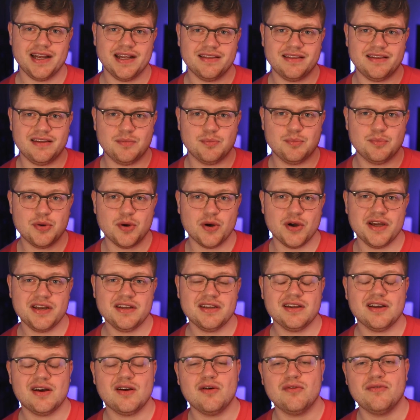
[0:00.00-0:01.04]
at the
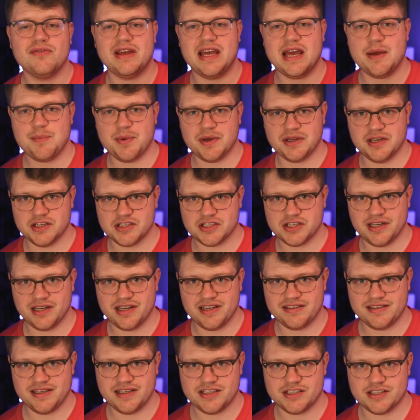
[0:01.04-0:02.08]
point of app
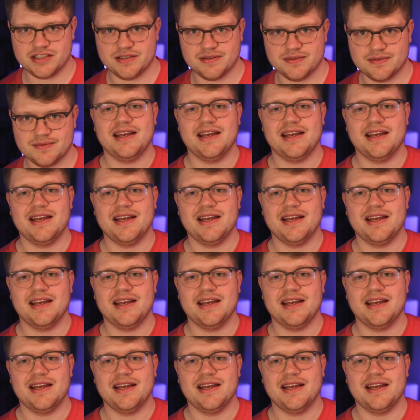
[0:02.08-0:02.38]
initialization.